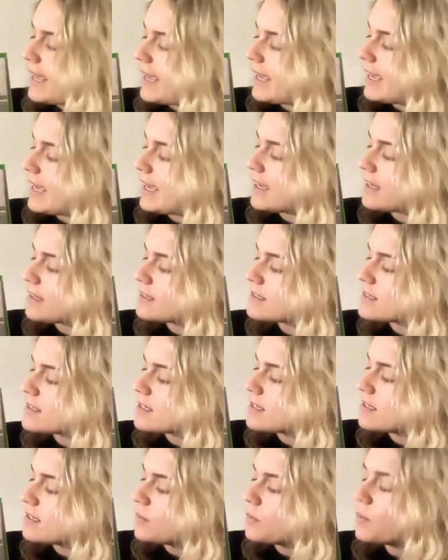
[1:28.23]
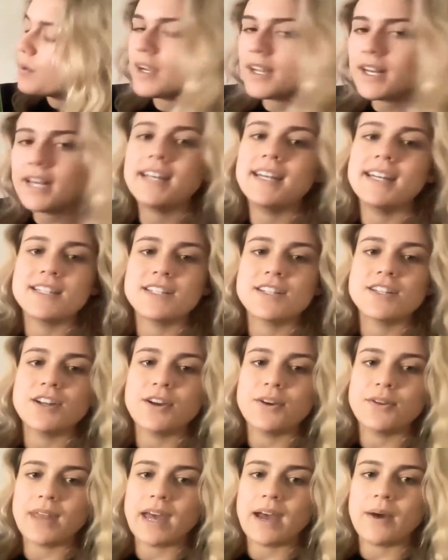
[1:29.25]
And we're going to need to
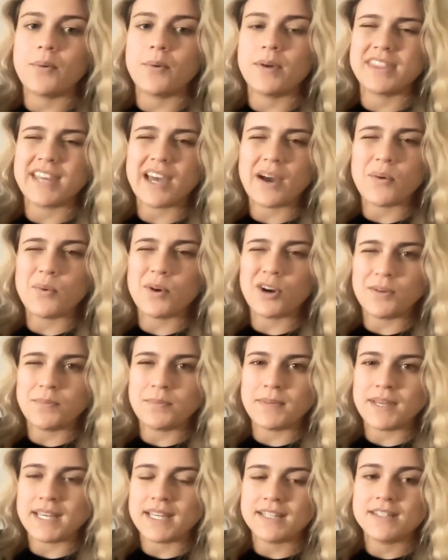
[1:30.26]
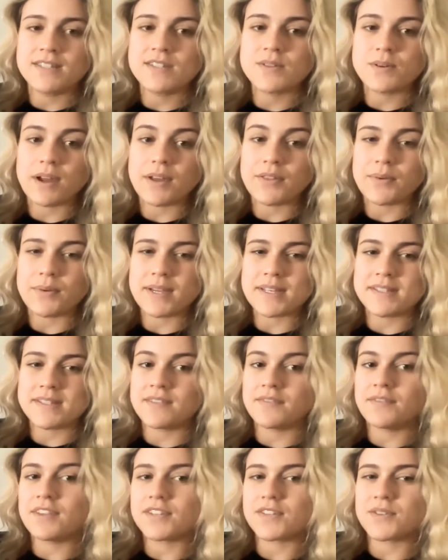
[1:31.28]
know what that word means throughout the rest
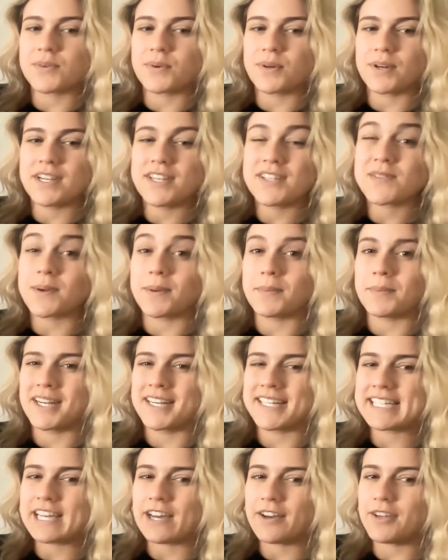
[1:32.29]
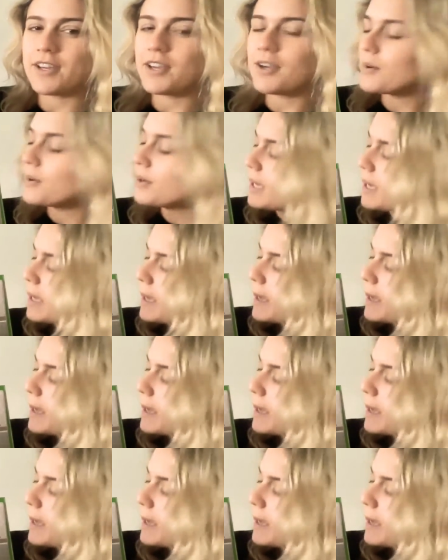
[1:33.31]
of the story, so I'm going to tell you.